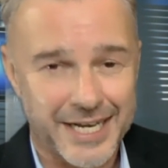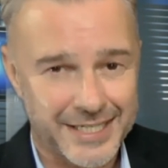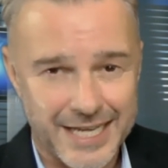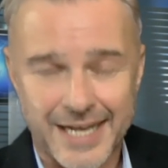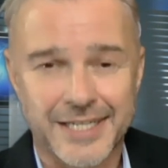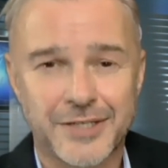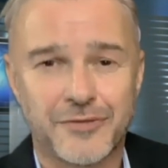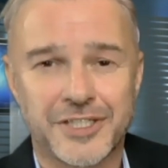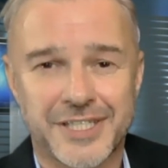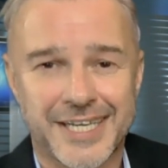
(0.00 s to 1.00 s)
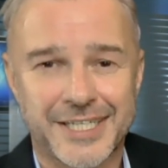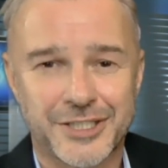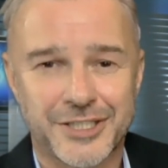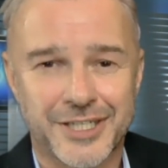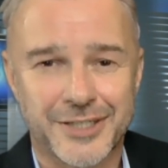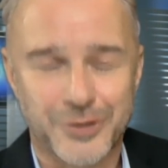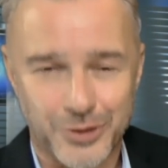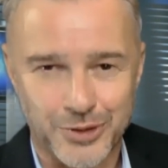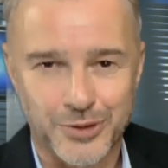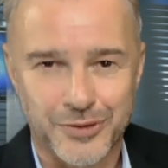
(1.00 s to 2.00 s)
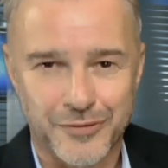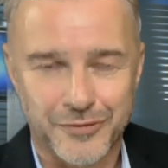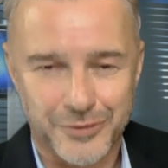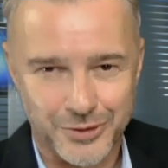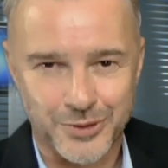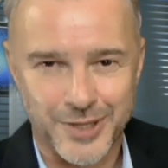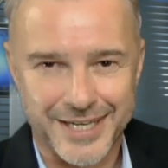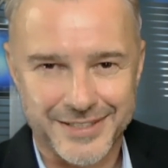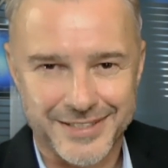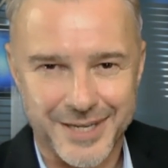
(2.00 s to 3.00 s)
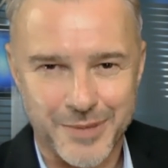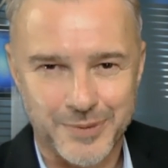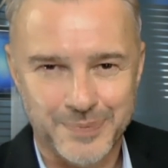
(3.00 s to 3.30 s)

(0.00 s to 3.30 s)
and I leave the stage to you to do that, Deb.